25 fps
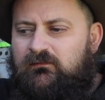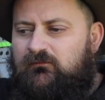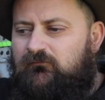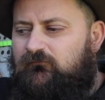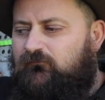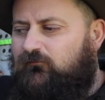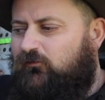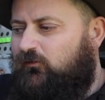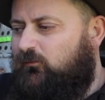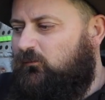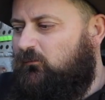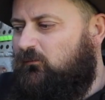
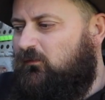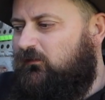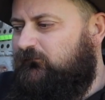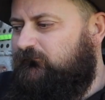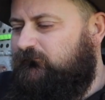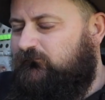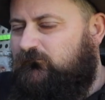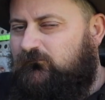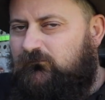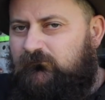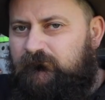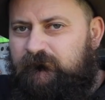room in my
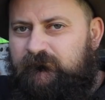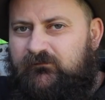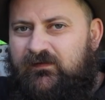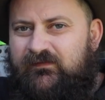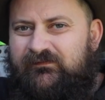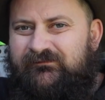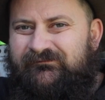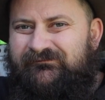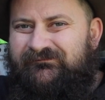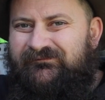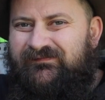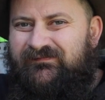drawers for
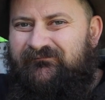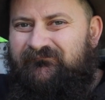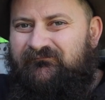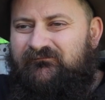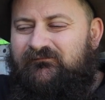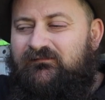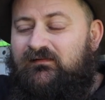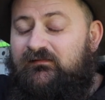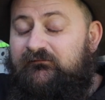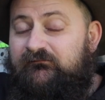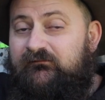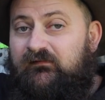other stuff
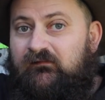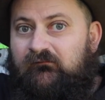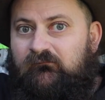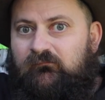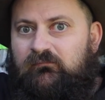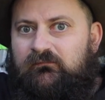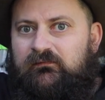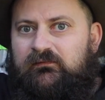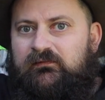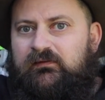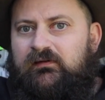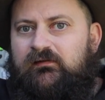that I
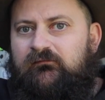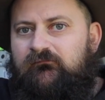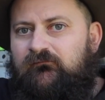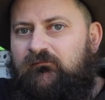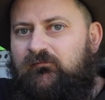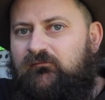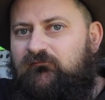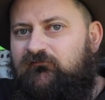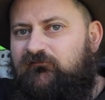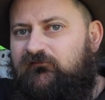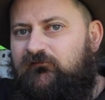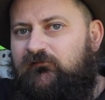desperately needed
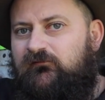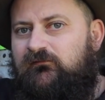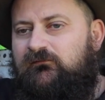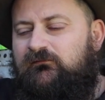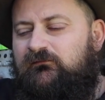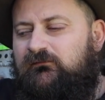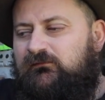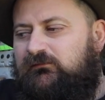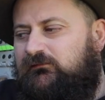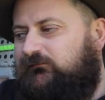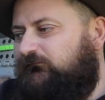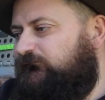room for,
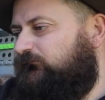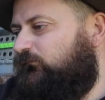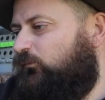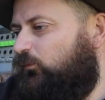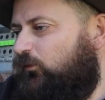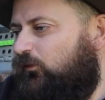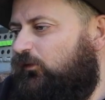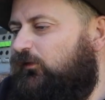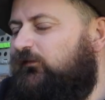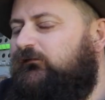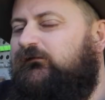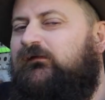and it's
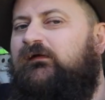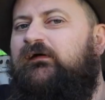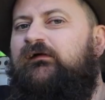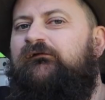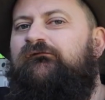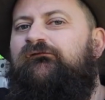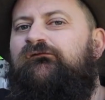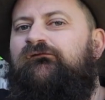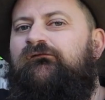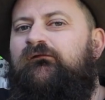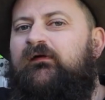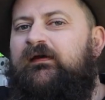worked a
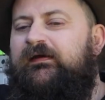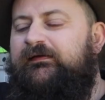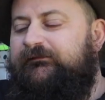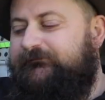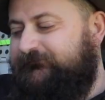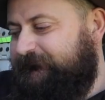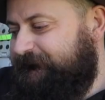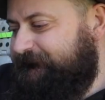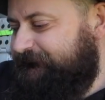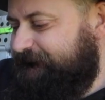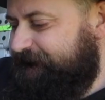treat.